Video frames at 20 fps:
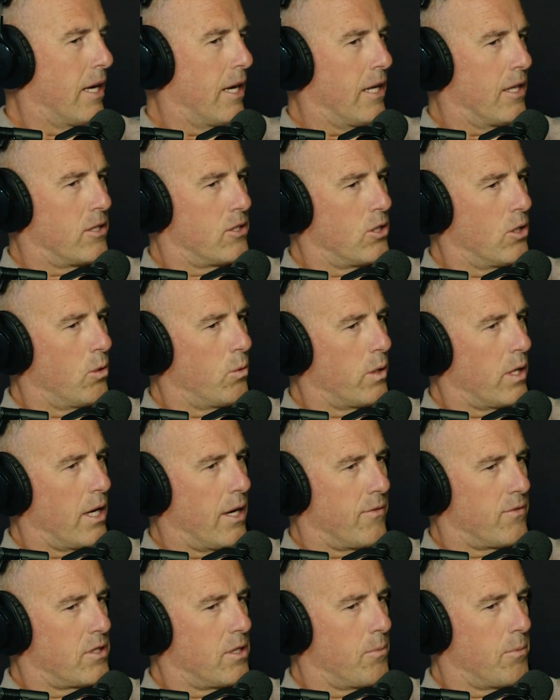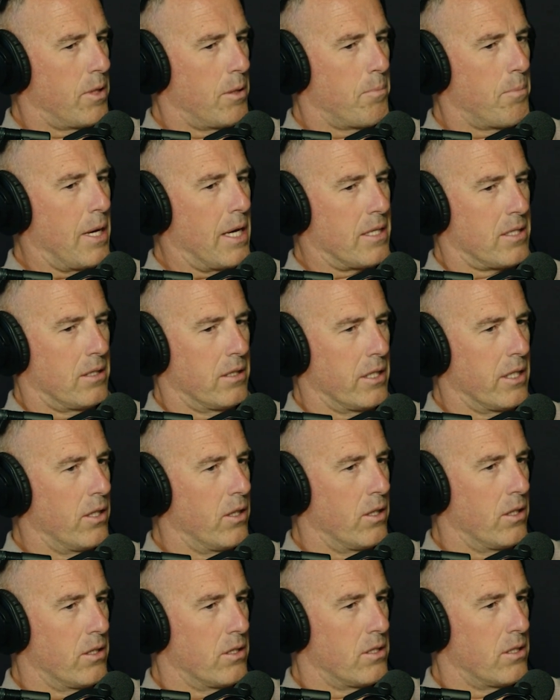And so we have some of the best
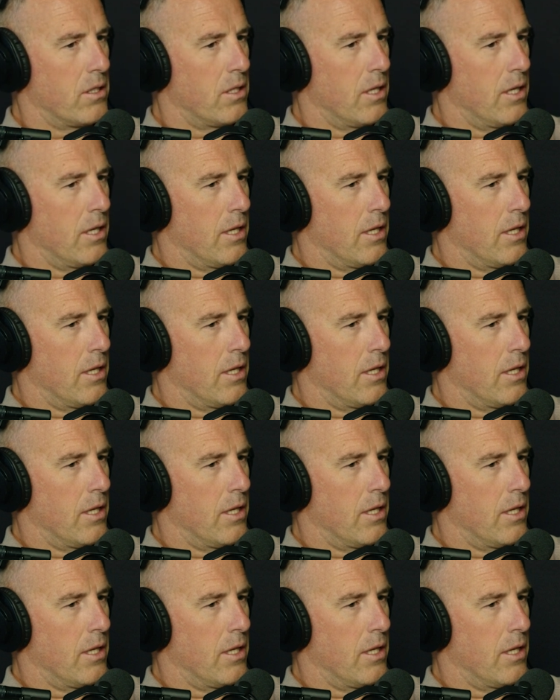leaders